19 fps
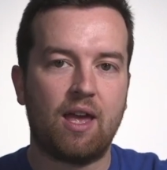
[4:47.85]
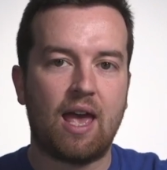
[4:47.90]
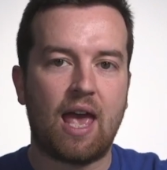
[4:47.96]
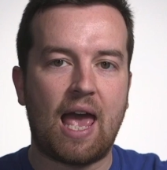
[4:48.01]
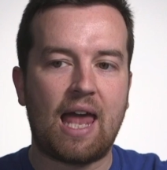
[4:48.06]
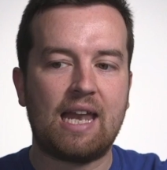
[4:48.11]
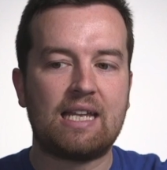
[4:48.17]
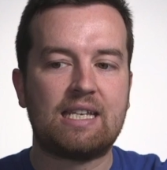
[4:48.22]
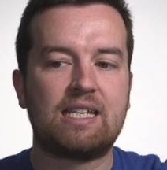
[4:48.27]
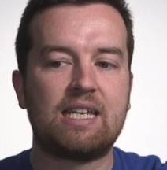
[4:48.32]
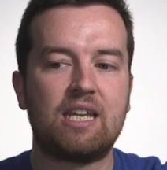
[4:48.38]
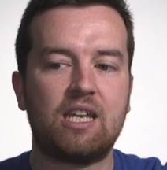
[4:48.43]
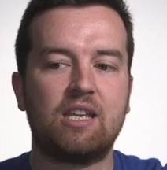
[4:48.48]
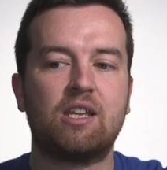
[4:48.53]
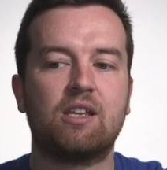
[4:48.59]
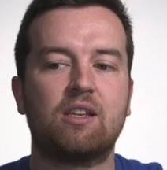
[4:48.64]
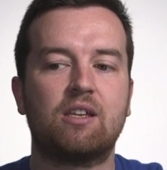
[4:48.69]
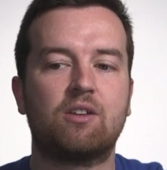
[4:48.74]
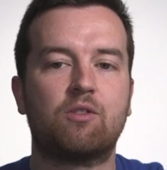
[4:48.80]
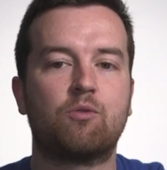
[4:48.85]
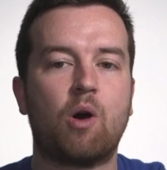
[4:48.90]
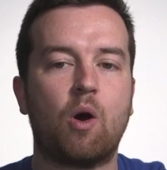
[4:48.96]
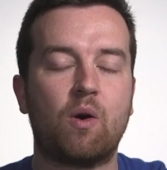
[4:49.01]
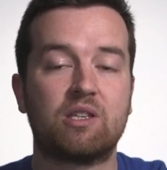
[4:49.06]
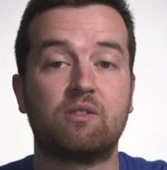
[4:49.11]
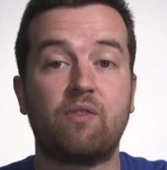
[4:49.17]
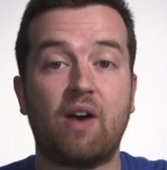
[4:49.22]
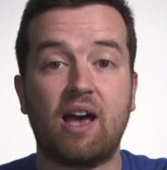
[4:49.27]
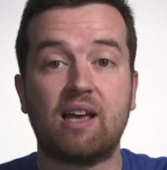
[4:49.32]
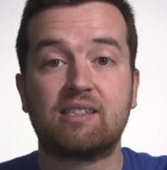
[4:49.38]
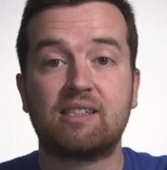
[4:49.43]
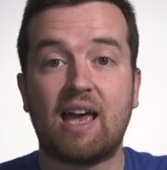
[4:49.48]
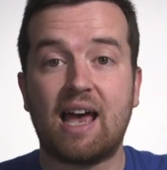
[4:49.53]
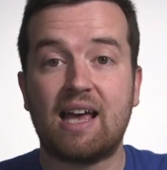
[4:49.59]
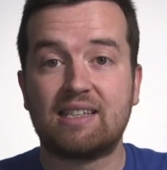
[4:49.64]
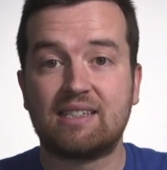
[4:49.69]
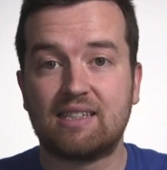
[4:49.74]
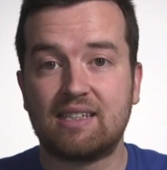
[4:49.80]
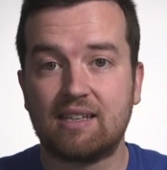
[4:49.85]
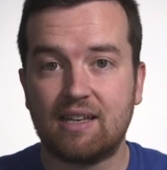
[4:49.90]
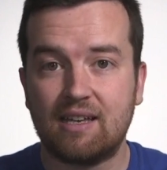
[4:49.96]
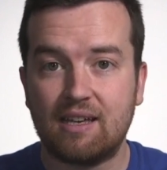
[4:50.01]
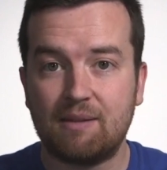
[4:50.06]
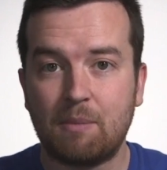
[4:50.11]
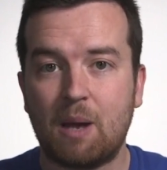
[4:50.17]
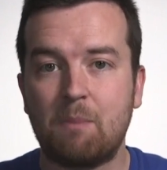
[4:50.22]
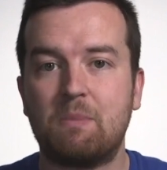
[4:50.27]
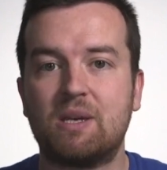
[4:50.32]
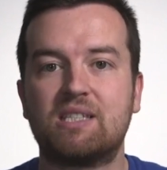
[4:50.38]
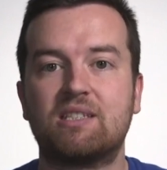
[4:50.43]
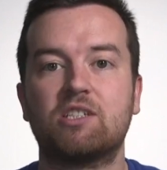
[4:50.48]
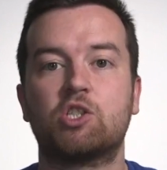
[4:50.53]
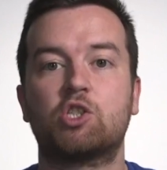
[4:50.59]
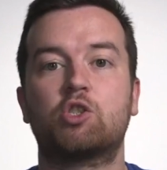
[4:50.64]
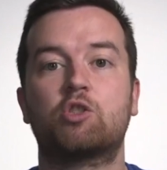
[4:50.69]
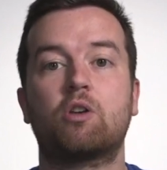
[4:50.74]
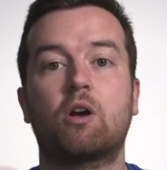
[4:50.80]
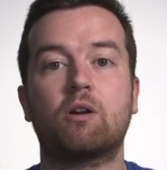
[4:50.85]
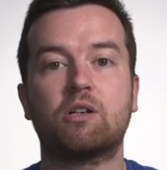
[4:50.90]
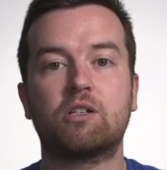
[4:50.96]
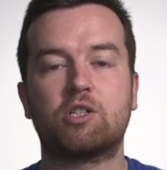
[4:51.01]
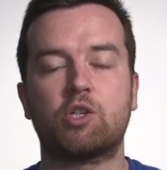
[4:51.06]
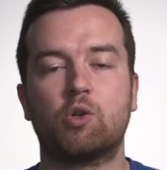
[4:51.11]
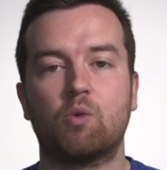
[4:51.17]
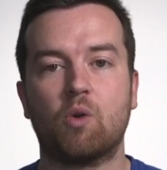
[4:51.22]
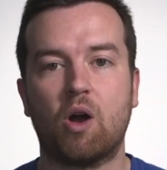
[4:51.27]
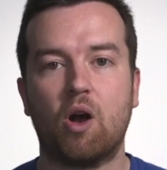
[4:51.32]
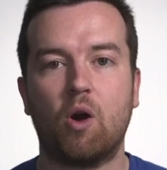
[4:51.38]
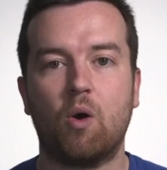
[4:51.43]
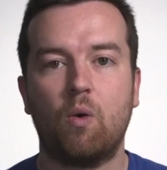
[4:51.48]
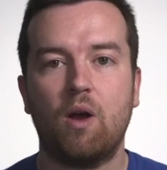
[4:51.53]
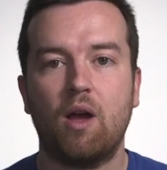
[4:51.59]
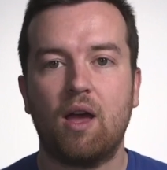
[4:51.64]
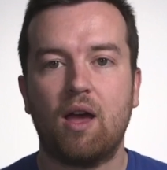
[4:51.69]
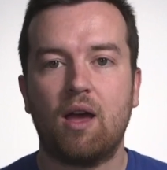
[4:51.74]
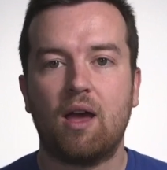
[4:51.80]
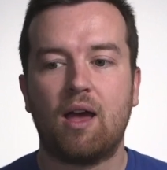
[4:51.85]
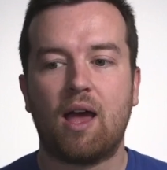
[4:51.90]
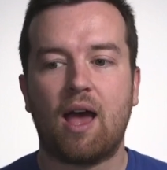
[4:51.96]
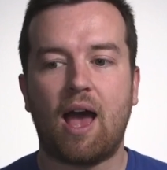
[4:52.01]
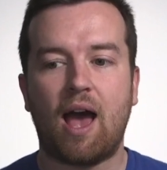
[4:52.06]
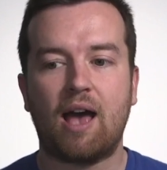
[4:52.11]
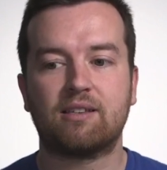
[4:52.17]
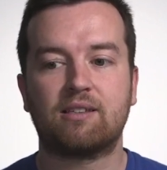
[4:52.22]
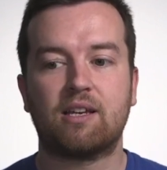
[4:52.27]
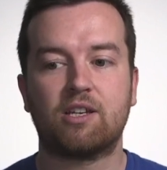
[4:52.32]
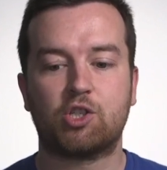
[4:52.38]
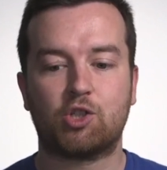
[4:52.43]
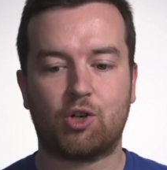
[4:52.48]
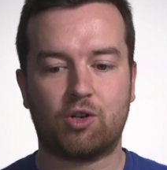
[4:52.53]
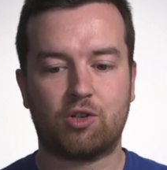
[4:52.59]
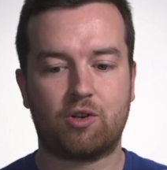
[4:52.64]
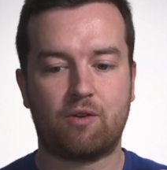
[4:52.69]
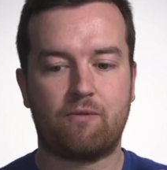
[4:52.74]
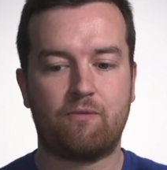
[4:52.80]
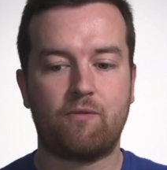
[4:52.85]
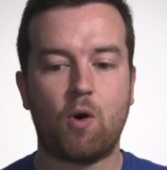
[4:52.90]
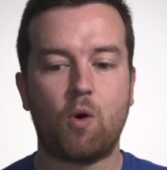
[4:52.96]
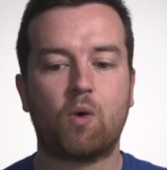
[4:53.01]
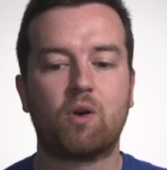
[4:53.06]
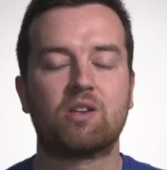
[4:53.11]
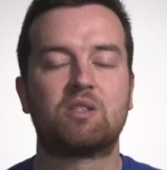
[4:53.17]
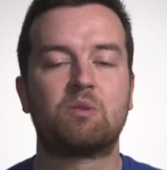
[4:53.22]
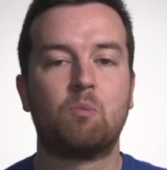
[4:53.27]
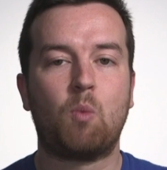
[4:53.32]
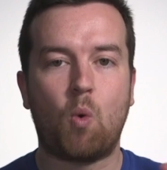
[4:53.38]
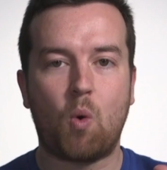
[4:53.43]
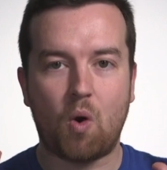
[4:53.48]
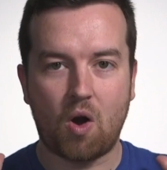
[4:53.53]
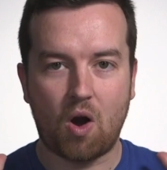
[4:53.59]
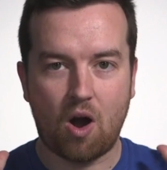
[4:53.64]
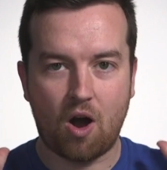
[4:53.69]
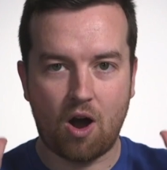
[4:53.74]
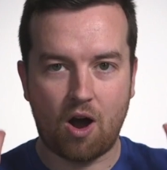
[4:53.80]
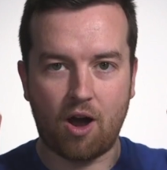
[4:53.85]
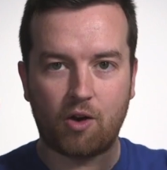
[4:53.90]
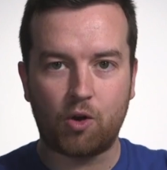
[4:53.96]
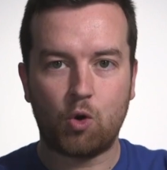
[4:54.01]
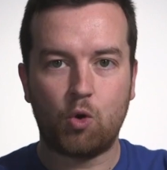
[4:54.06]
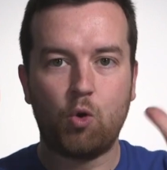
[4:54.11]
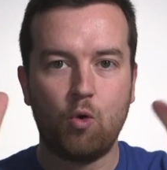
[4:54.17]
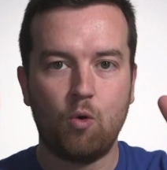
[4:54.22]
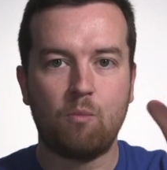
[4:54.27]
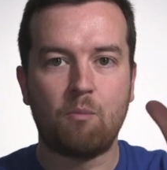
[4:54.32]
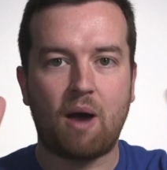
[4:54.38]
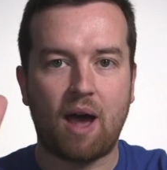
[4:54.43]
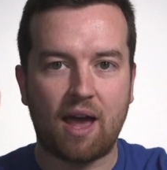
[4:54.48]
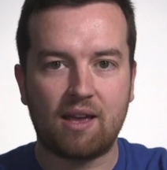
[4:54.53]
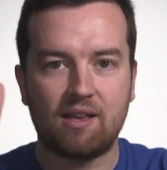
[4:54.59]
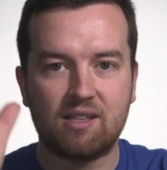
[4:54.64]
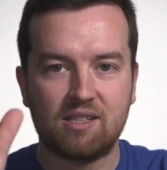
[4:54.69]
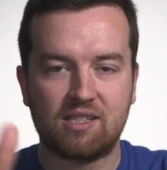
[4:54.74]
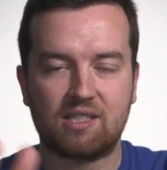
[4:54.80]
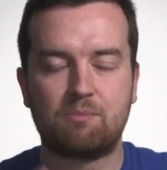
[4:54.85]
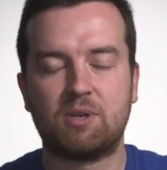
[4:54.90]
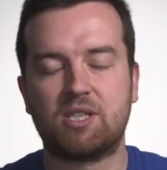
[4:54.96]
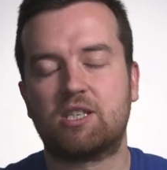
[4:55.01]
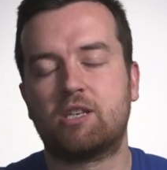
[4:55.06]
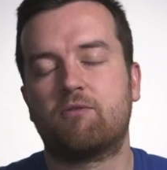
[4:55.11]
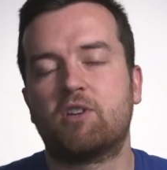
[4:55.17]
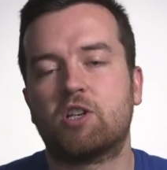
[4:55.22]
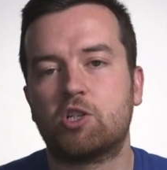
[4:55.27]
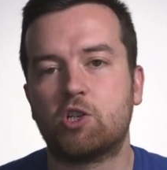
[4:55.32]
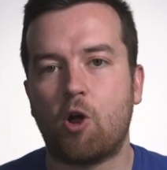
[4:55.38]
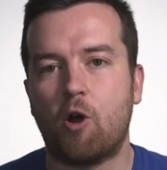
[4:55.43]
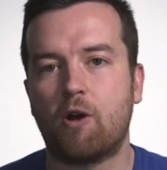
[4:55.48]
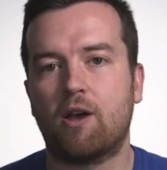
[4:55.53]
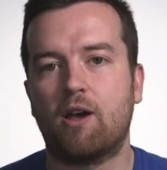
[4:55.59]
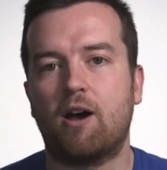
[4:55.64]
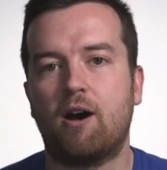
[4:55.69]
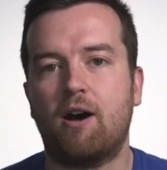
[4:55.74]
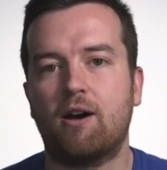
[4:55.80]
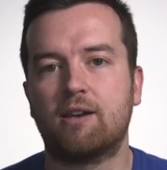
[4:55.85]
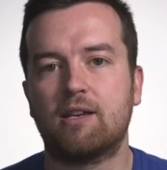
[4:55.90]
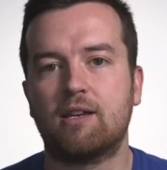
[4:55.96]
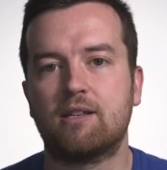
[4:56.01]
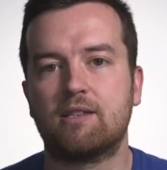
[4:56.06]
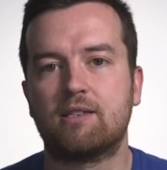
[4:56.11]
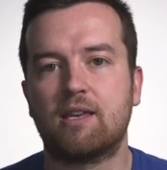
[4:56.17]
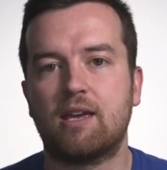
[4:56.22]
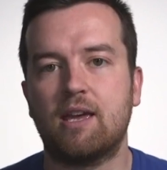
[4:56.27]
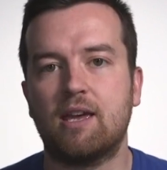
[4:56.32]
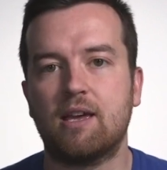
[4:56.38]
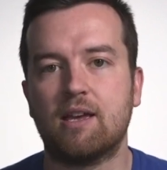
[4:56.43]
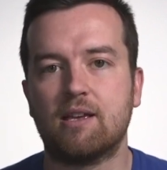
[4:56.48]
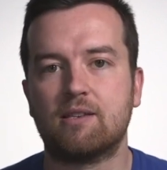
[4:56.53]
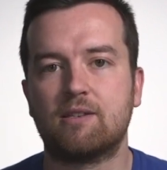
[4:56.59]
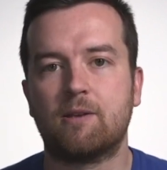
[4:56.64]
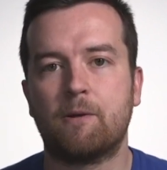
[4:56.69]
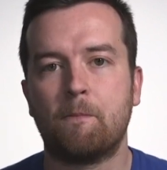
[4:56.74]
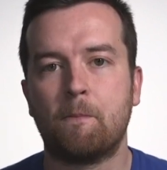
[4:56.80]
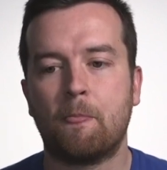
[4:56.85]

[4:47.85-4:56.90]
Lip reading: And it didn't grow as fast as my business started to grow as I started to focus more on who my specific target audience is.